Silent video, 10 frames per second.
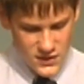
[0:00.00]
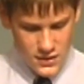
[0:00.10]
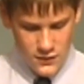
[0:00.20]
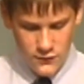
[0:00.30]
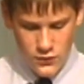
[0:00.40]

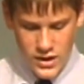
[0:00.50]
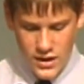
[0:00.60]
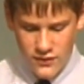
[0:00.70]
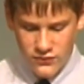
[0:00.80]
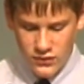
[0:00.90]
If we
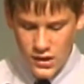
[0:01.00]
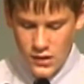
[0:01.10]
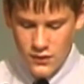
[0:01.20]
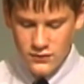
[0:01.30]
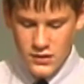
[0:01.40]
have
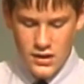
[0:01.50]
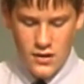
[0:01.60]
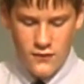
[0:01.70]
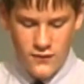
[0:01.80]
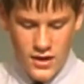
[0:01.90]
love like
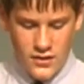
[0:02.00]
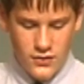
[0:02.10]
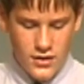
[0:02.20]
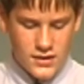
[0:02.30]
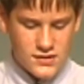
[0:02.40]
our
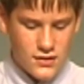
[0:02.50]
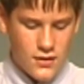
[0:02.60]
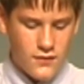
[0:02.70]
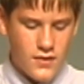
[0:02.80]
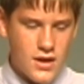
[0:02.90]
Father has love,